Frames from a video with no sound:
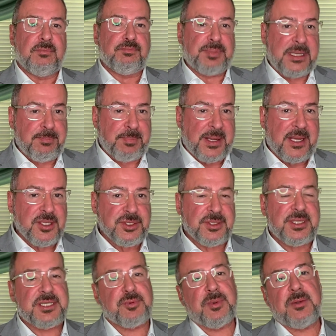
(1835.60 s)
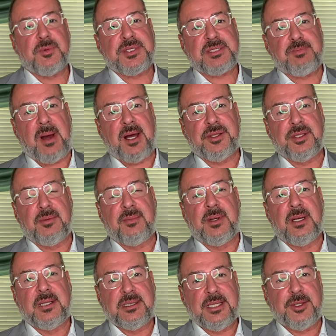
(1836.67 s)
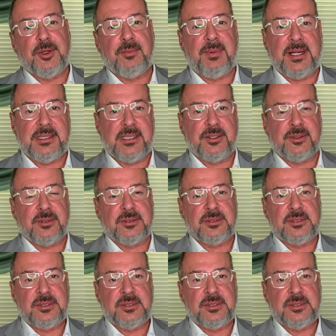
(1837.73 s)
Be patient as we respond them little by little.